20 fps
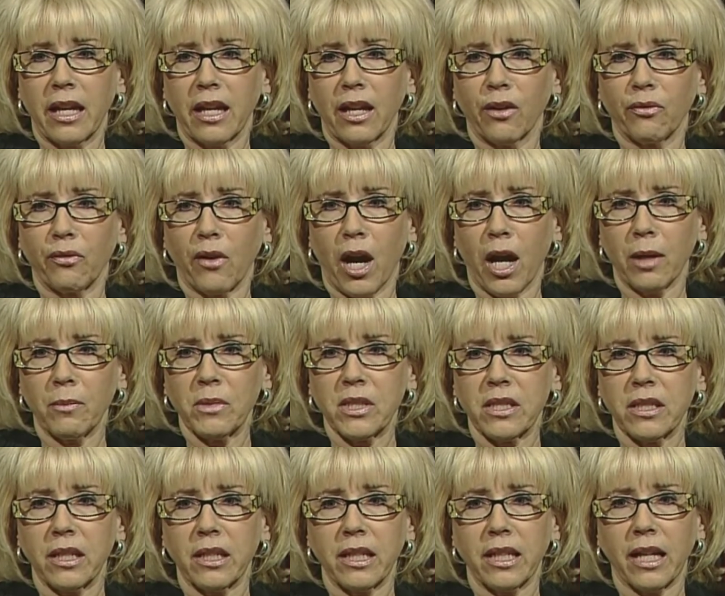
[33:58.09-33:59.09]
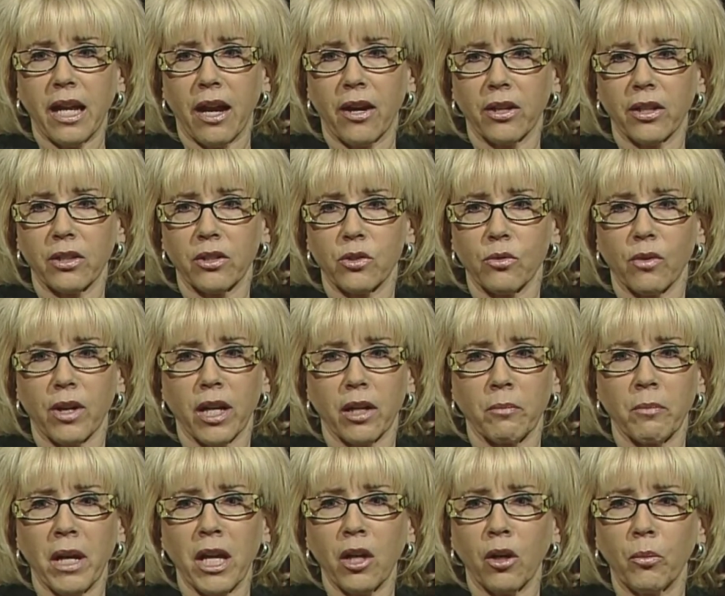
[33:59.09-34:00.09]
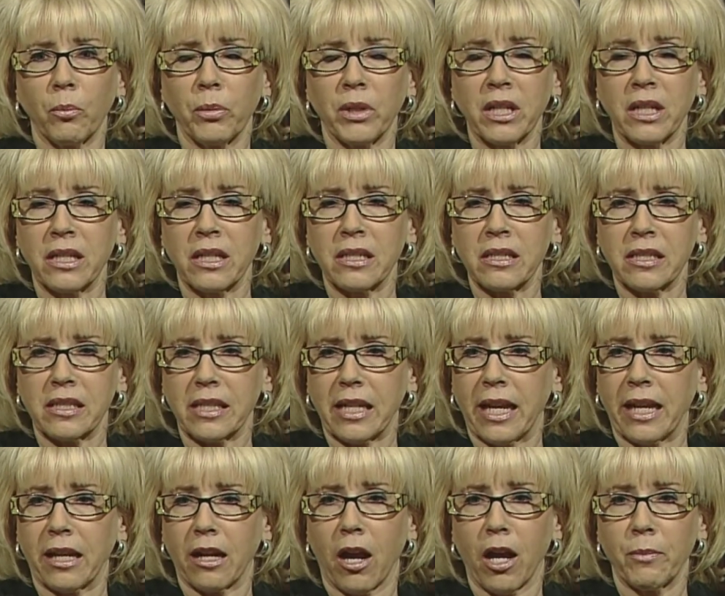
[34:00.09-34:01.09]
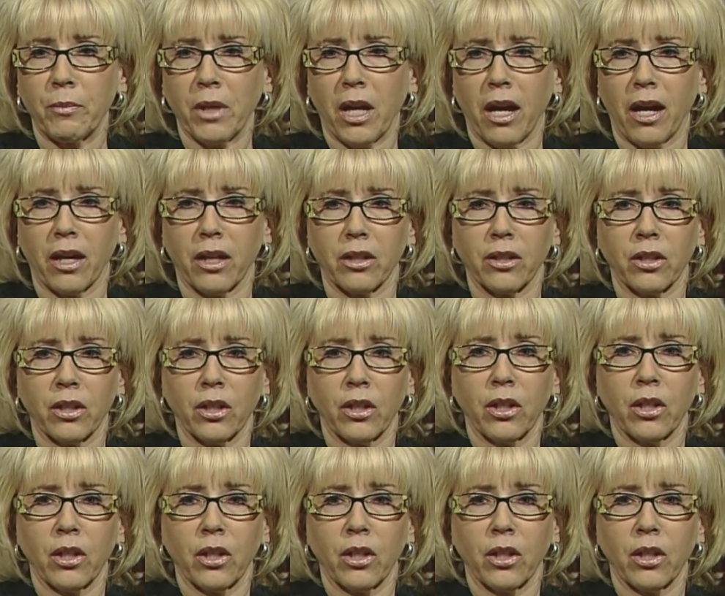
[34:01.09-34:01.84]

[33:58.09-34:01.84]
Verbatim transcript: If I'm sending out a direct mail piece and I'm not